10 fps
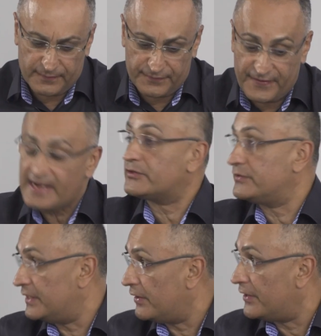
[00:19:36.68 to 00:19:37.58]

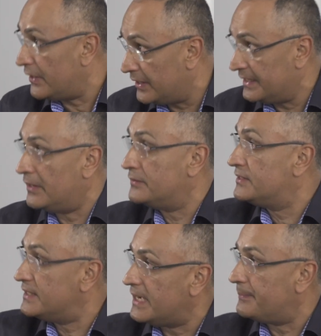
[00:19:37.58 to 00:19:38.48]
factory
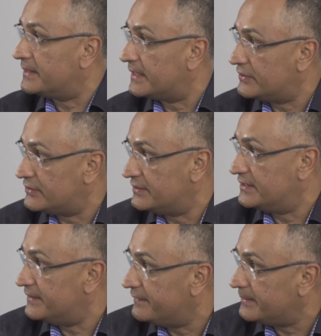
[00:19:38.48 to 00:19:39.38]
IIoT applications
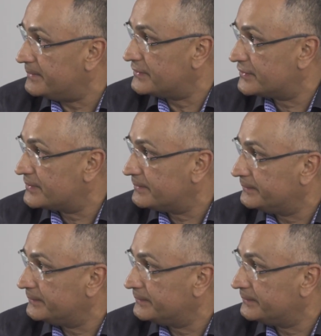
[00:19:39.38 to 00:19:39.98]
and developments.